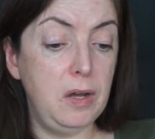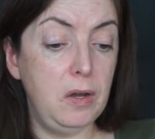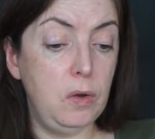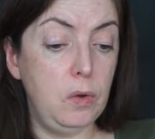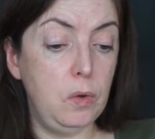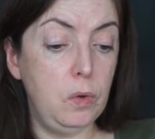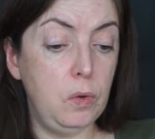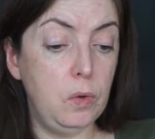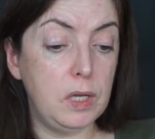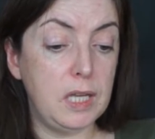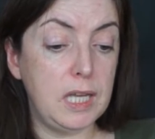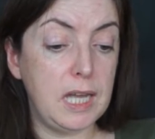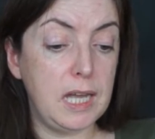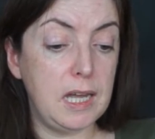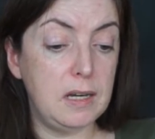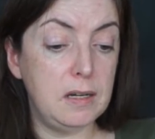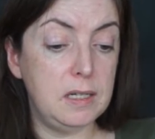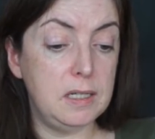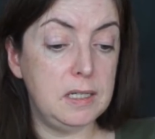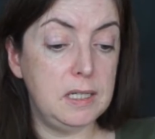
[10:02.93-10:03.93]
or
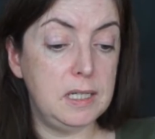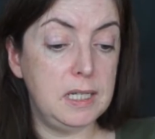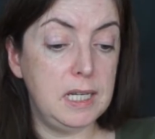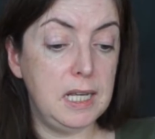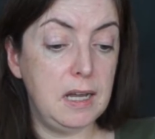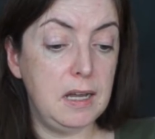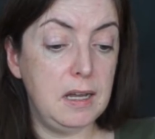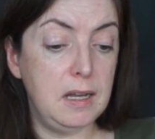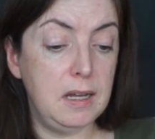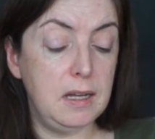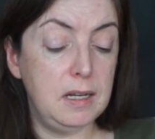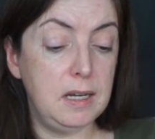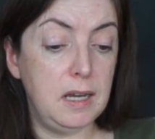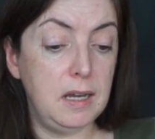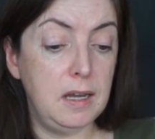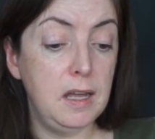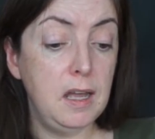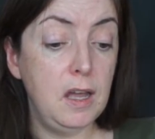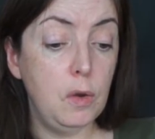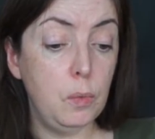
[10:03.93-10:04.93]
Caritiana,
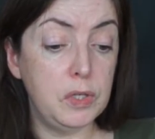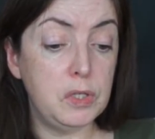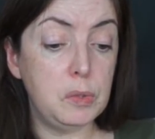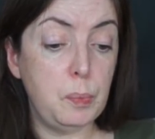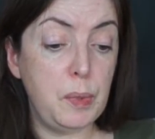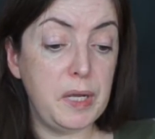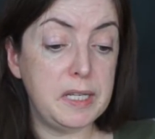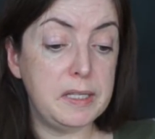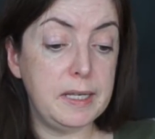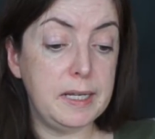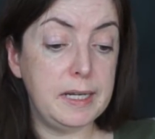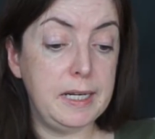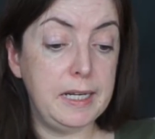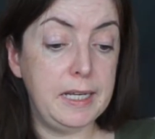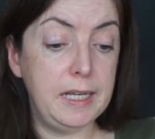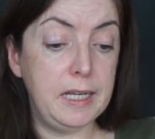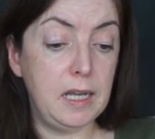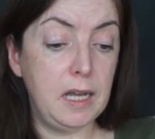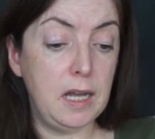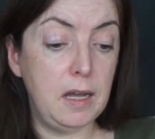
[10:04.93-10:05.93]
which are
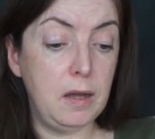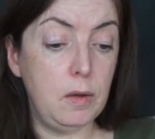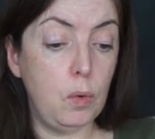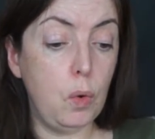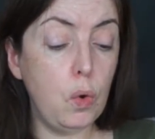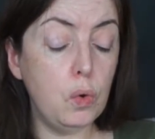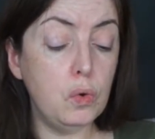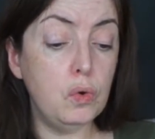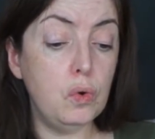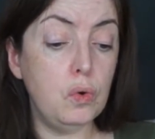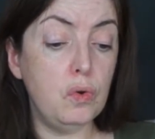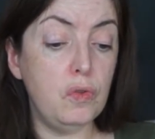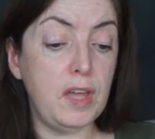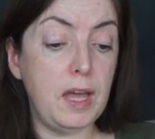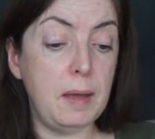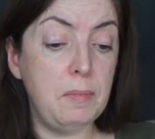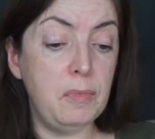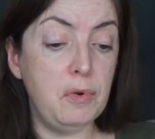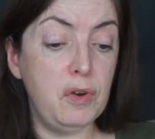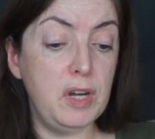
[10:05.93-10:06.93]
basically uh, all North
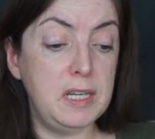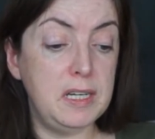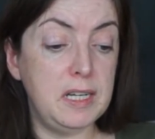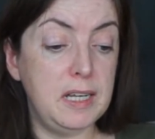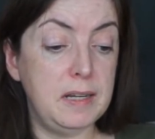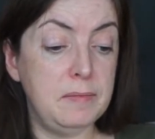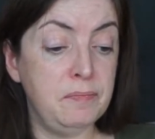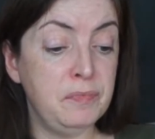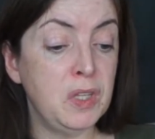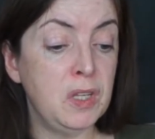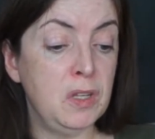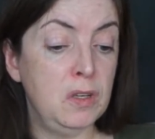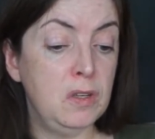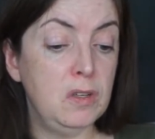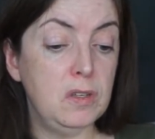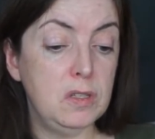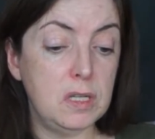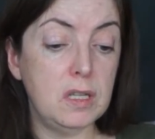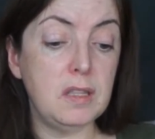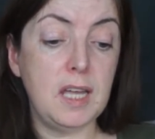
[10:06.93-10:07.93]
Amerindian.
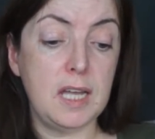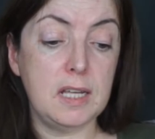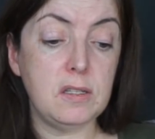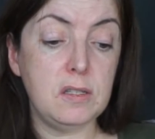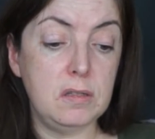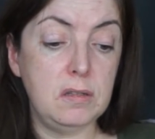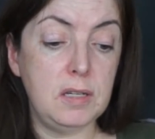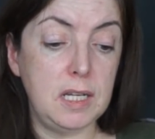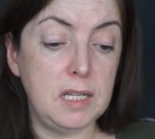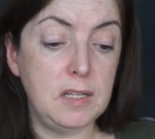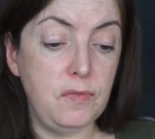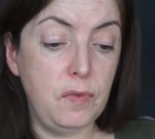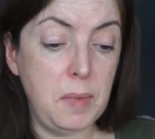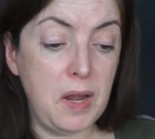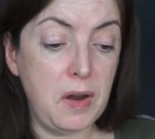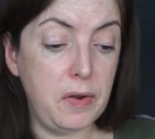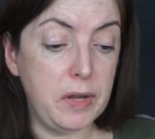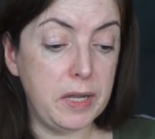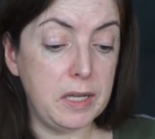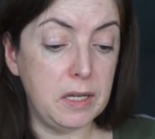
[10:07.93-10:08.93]
So that's Native
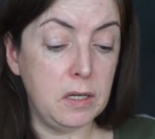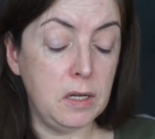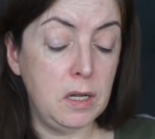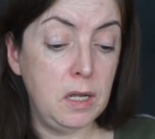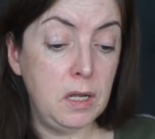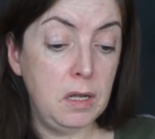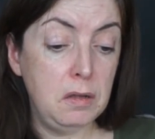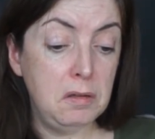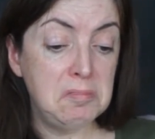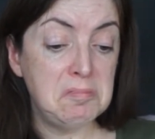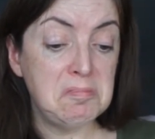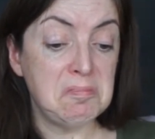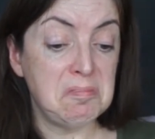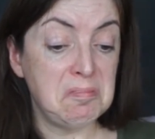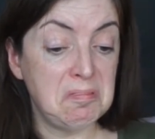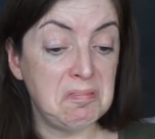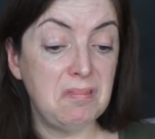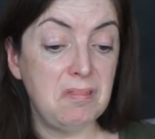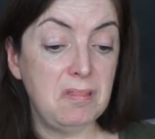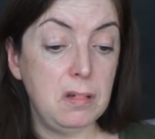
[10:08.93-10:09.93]
American.
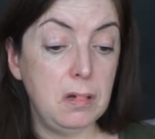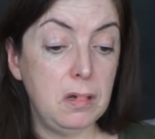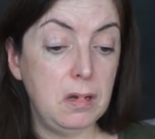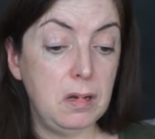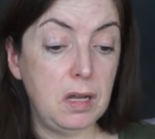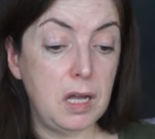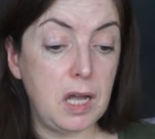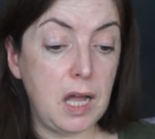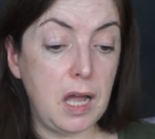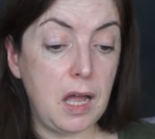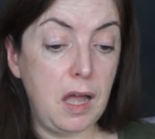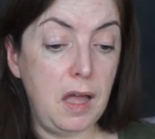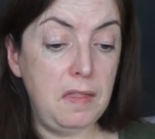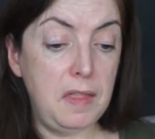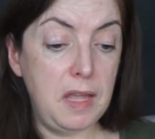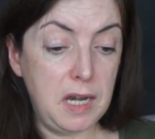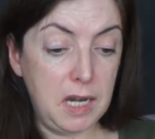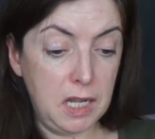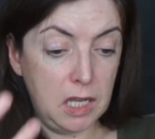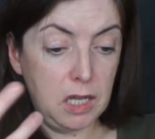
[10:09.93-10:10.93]
And
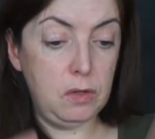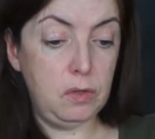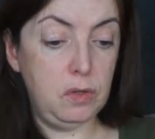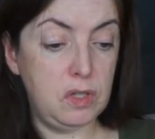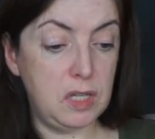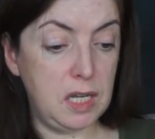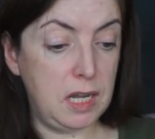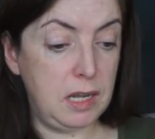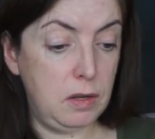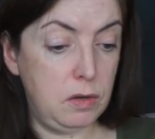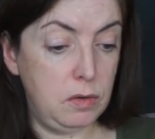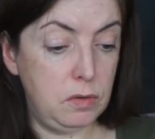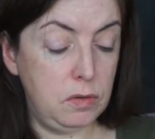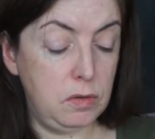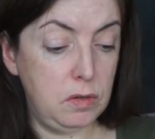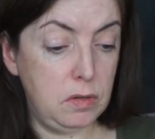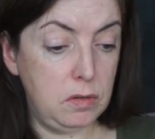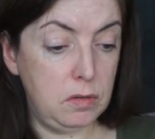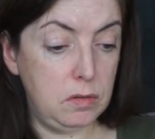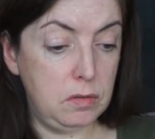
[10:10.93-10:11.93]
then it goes down
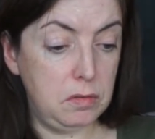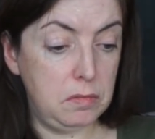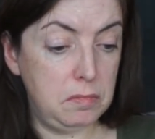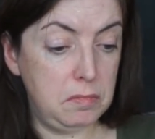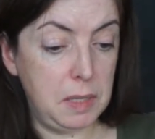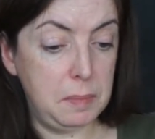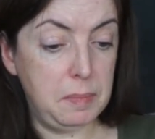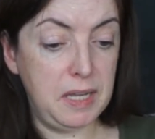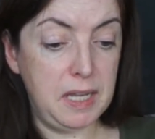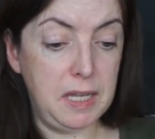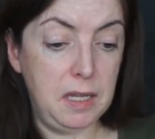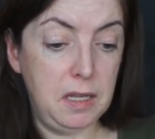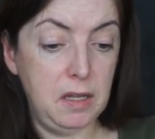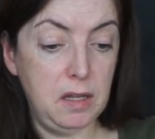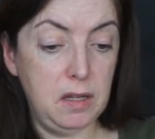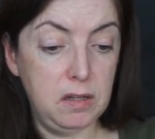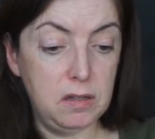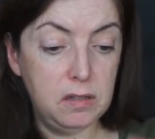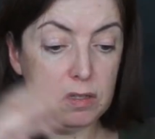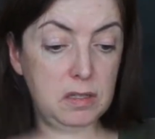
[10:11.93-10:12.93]
maybe
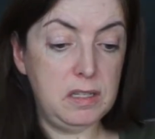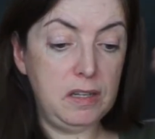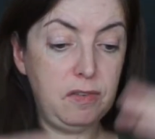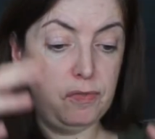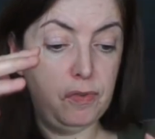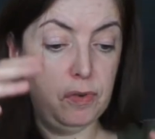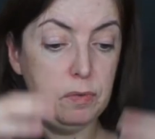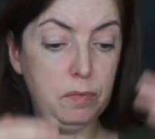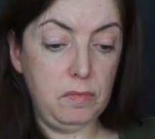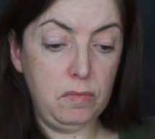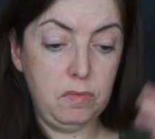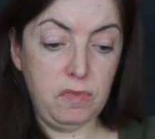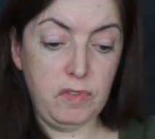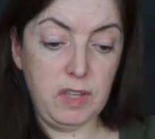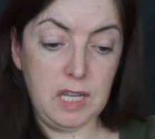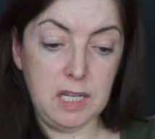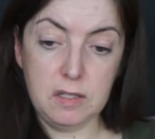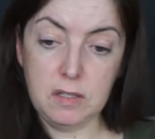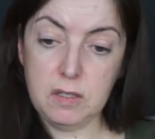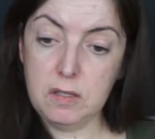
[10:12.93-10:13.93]
different
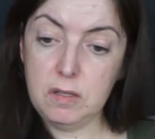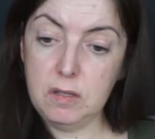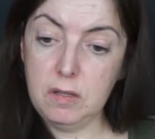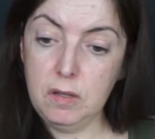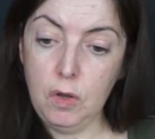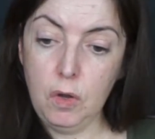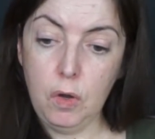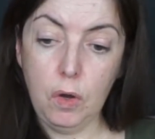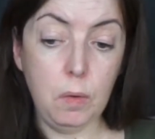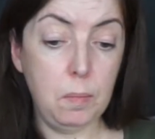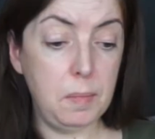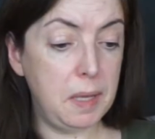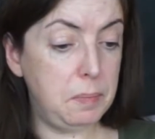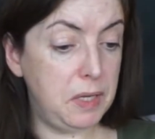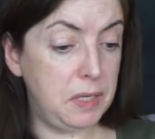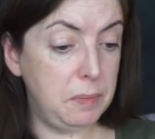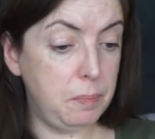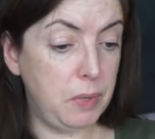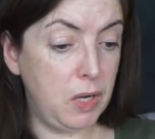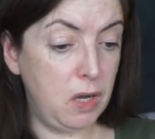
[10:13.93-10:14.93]
things or
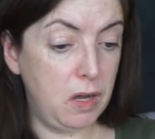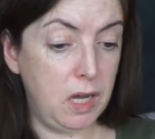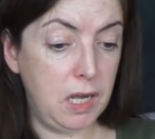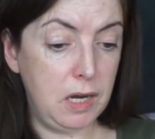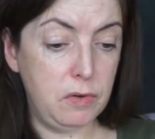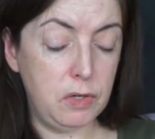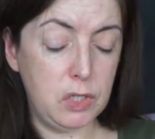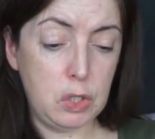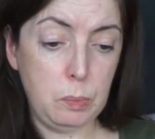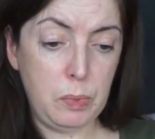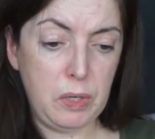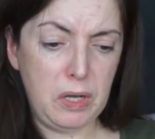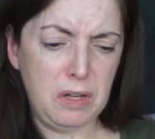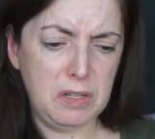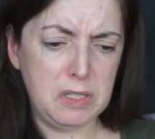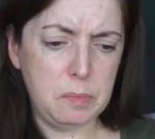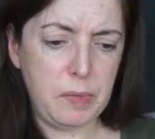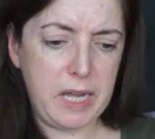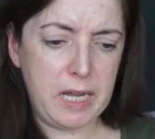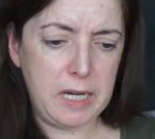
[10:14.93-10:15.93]
maybe part Irish and part
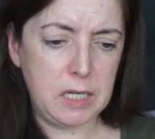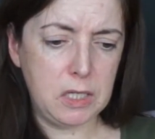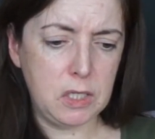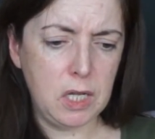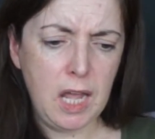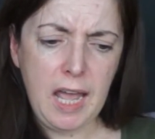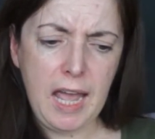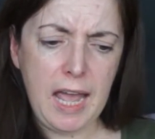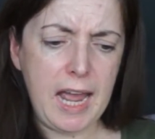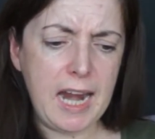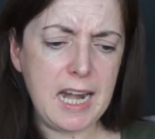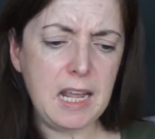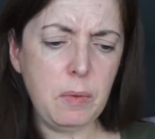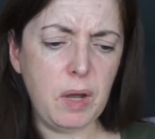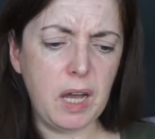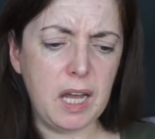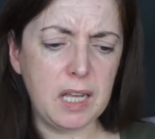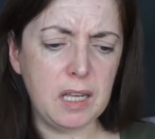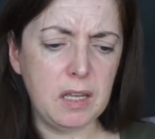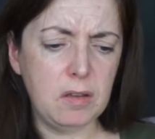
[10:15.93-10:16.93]
Spanish.
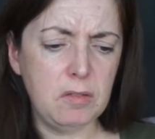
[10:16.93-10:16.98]
Anyway,